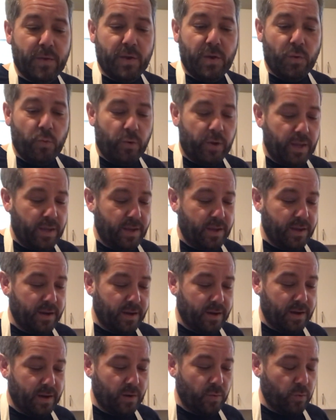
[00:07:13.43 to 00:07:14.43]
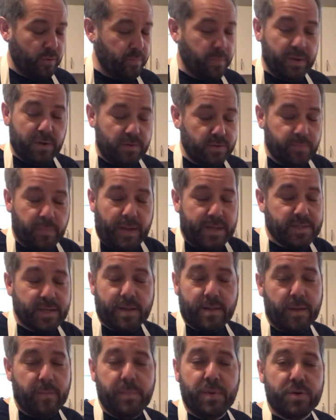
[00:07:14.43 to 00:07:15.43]
We
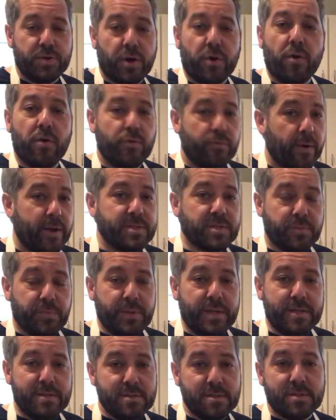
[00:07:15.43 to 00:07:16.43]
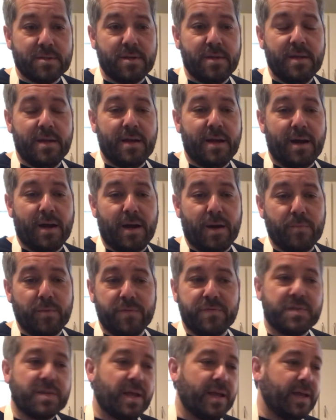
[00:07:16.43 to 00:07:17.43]
basically build our own recipes of
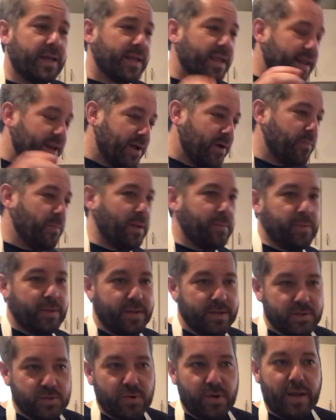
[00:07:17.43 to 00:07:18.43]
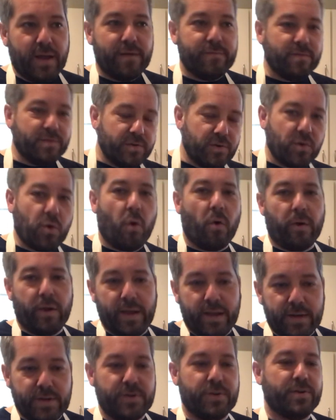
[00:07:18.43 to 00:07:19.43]
saying, maybe this would have a little
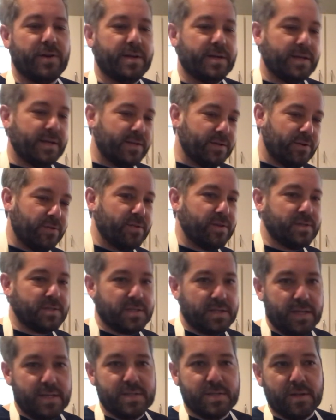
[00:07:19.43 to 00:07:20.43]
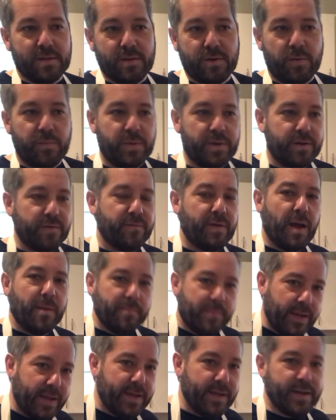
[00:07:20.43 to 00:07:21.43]
coriander in it, or this needs a little bit of
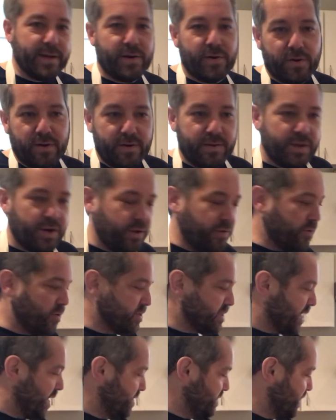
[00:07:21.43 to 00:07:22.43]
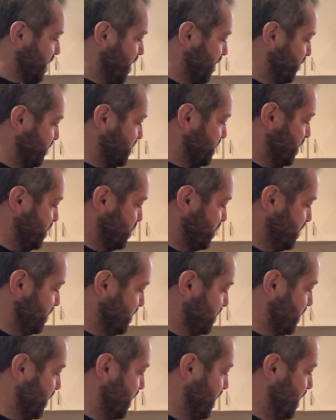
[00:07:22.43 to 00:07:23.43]
nutmeg, or those kinds of
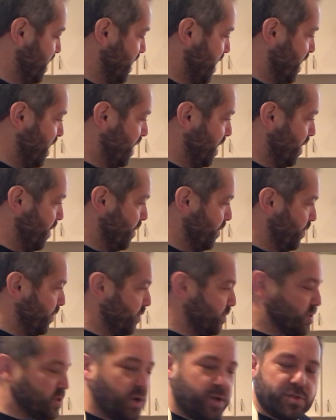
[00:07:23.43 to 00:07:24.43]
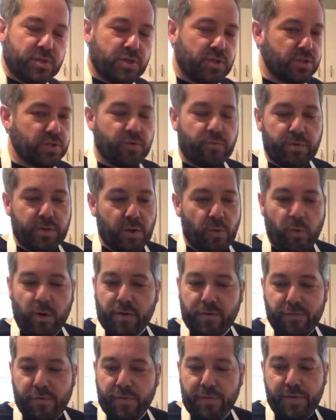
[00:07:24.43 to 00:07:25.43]
conversations. Sausage is a really
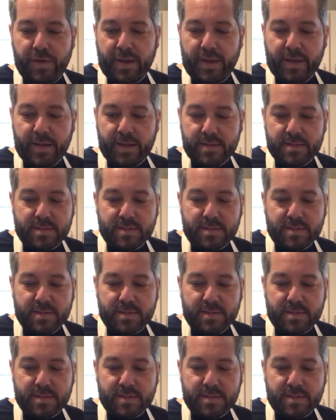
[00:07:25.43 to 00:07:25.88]
wonderful thing.